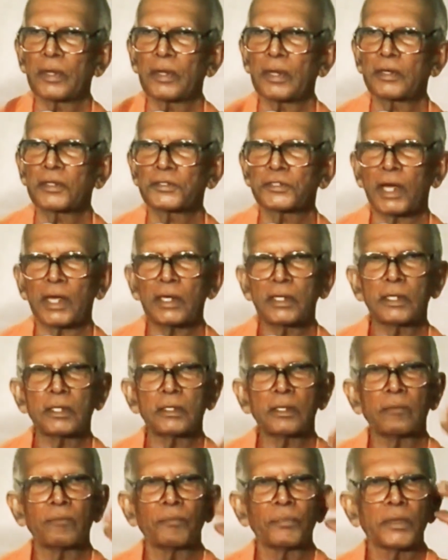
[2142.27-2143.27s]
he
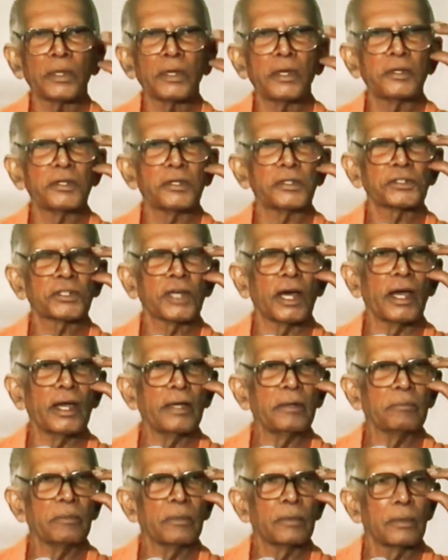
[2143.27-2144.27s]
decided it is
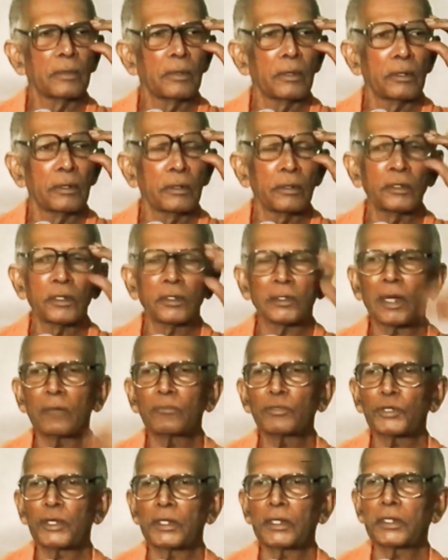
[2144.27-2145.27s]
time to
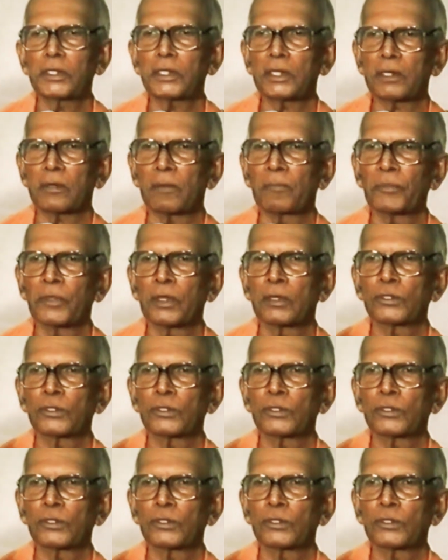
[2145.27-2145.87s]
come to India.